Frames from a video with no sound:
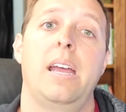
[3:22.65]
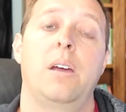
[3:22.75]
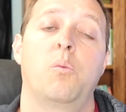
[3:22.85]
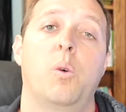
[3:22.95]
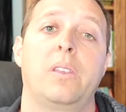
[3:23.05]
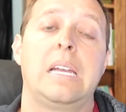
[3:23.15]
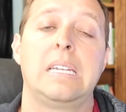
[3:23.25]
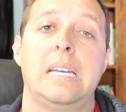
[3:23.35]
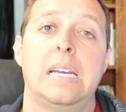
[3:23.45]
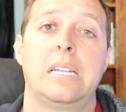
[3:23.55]
and what they
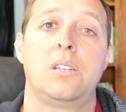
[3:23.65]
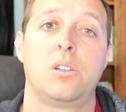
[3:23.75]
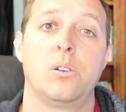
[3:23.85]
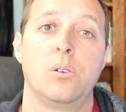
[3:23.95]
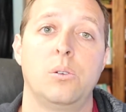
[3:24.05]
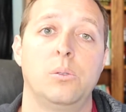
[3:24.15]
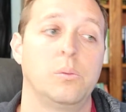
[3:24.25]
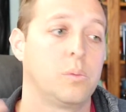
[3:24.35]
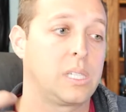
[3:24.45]
did to